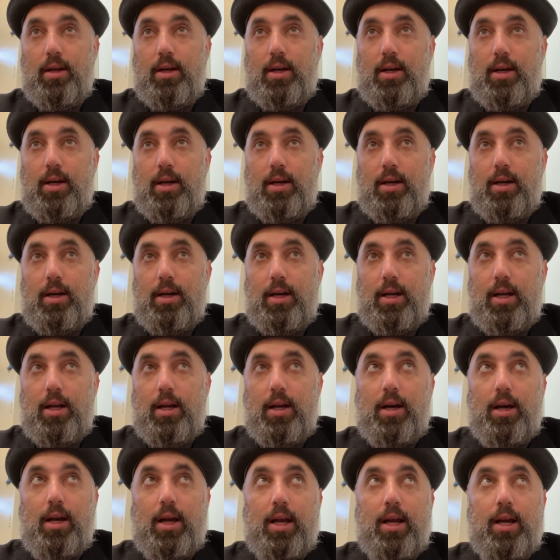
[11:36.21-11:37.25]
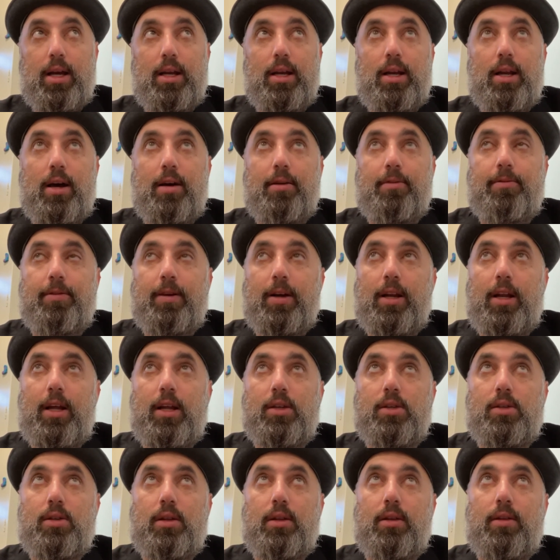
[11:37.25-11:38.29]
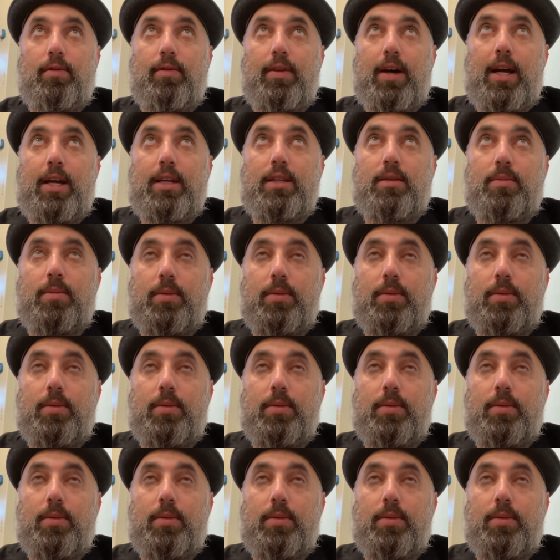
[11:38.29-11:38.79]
and again, not financial advice,